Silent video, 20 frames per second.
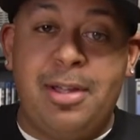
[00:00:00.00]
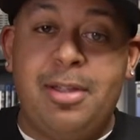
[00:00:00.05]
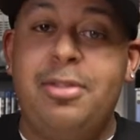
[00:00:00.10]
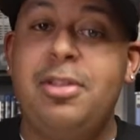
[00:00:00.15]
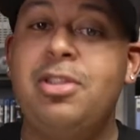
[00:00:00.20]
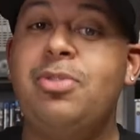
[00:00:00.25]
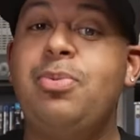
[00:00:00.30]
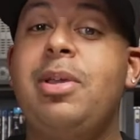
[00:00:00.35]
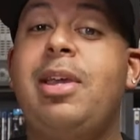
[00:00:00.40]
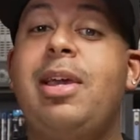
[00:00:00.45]

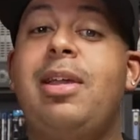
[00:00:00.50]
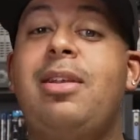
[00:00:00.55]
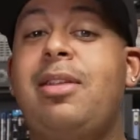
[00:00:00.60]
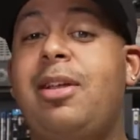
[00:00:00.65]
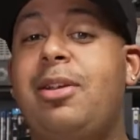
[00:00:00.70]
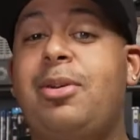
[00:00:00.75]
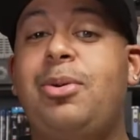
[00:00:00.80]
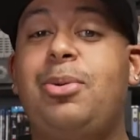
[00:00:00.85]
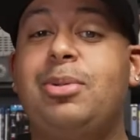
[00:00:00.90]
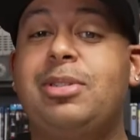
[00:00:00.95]
This week had a
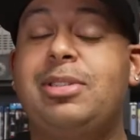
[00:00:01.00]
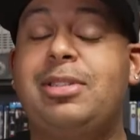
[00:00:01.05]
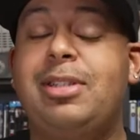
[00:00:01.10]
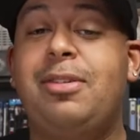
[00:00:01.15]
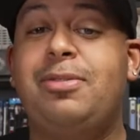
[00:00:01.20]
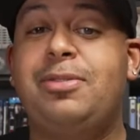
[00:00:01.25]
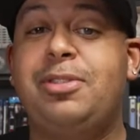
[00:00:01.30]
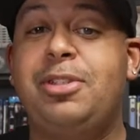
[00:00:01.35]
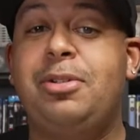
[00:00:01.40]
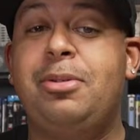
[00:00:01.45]
lot of cool
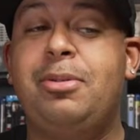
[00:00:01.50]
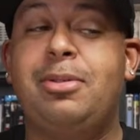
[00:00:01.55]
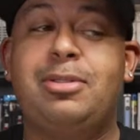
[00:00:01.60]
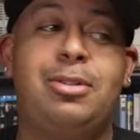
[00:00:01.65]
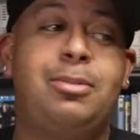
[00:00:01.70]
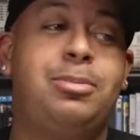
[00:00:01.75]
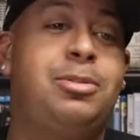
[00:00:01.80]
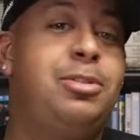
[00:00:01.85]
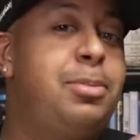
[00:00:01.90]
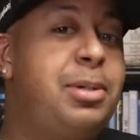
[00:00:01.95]
stuff too, so
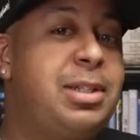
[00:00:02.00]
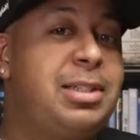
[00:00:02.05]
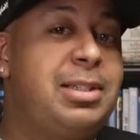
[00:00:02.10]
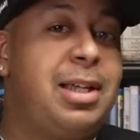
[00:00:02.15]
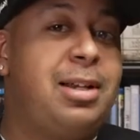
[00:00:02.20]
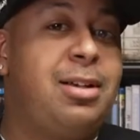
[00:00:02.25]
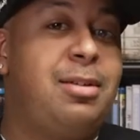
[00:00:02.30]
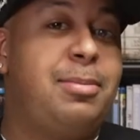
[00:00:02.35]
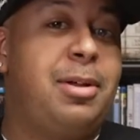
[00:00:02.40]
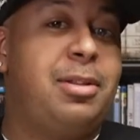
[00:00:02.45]
I'm super
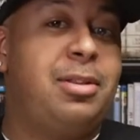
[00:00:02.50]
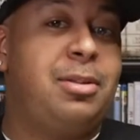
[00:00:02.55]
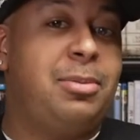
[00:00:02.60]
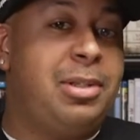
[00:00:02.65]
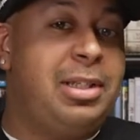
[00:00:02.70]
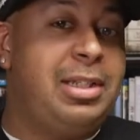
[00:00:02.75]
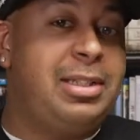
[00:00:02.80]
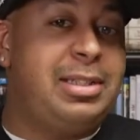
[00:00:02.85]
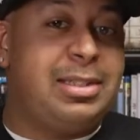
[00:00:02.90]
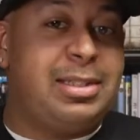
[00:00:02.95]
excited about the
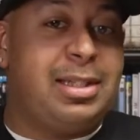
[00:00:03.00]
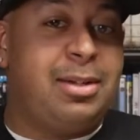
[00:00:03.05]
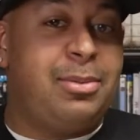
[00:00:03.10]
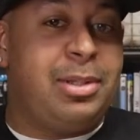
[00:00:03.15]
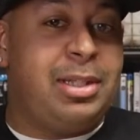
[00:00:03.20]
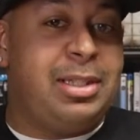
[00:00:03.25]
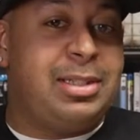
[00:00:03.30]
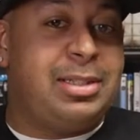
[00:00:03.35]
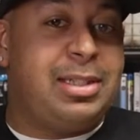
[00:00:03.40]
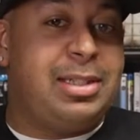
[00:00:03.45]
releases that
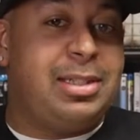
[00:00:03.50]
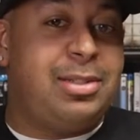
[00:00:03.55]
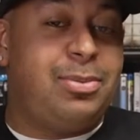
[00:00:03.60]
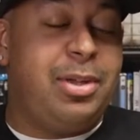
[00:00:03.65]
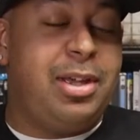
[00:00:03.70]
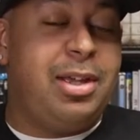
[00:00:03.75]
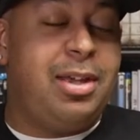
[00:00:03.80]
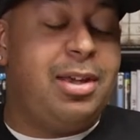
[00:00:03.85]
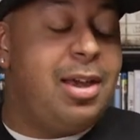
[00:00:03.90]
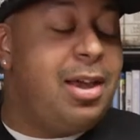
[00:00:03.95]
released this
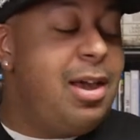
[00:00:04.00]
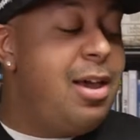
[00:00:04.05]
week.